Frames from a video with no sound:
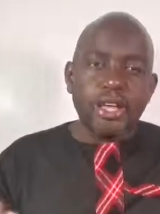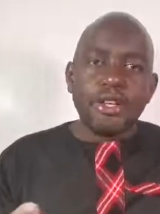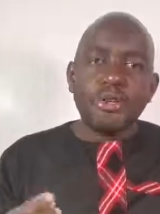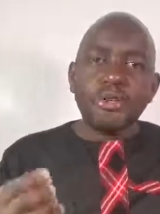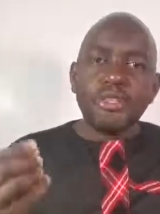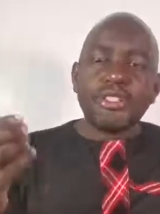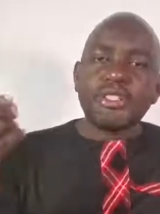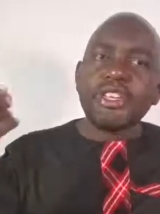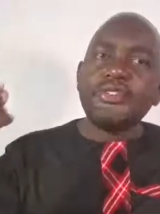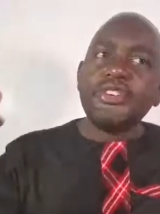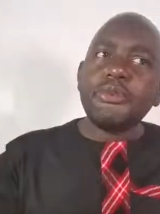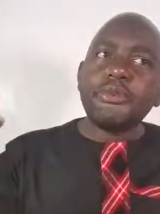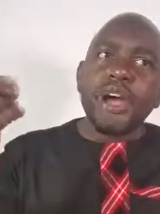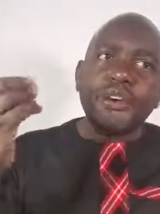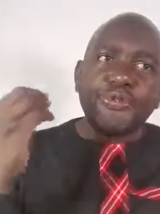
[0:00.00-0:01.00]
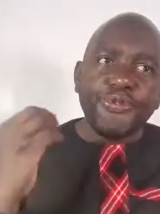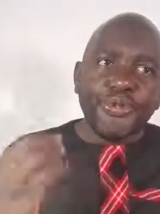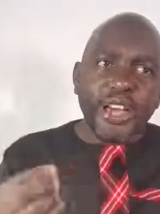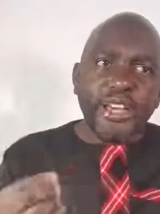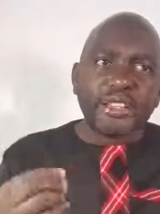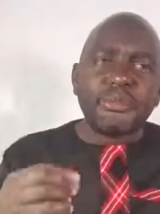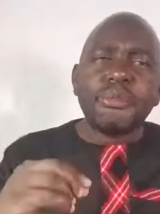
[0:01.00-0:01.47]
You receive it by
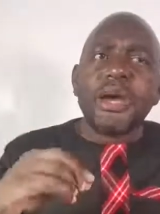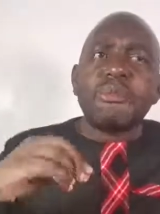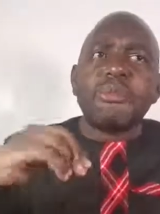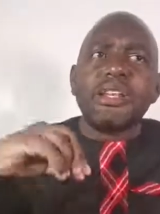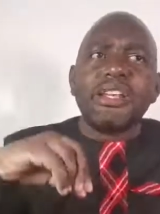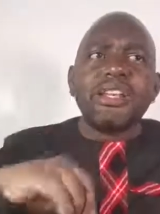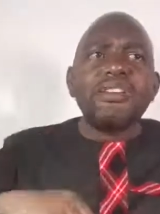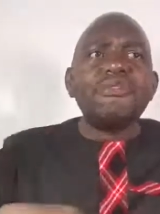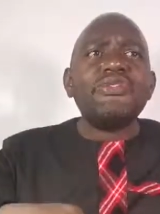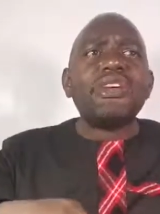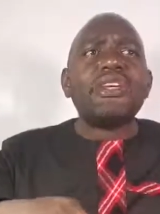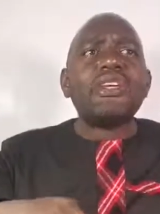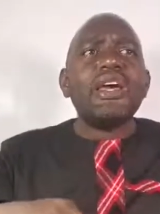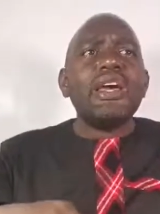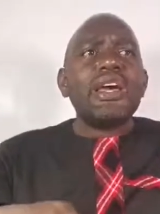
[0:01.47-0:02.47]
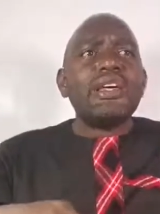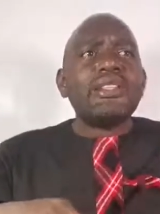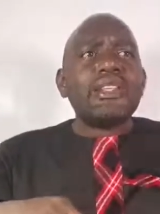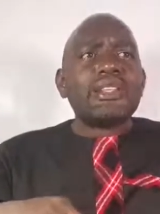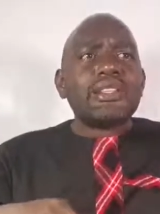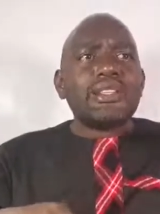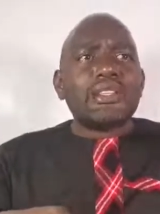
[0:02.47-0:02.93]
faith, by believing in
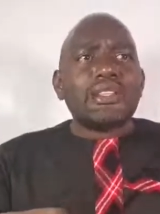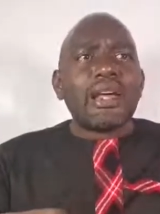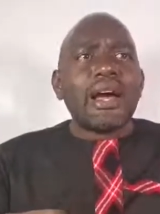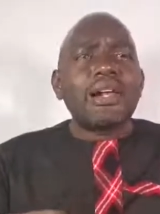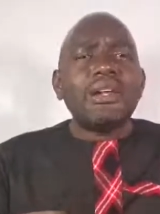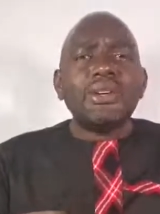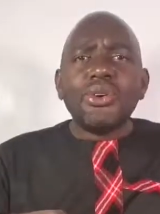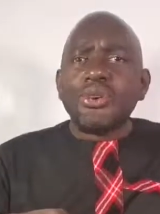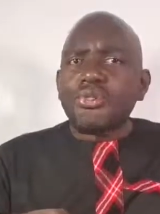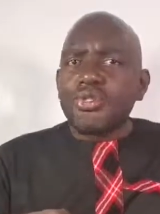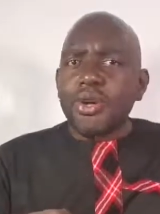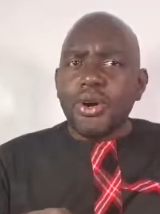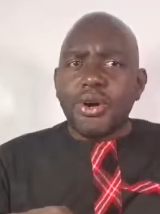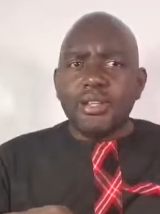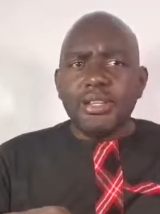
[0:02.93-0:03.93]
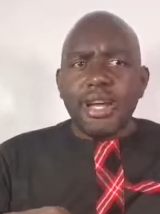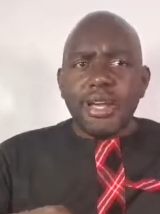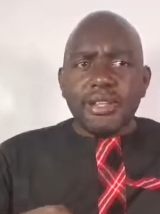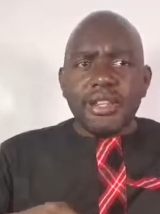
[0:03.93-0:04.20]
the Son of God.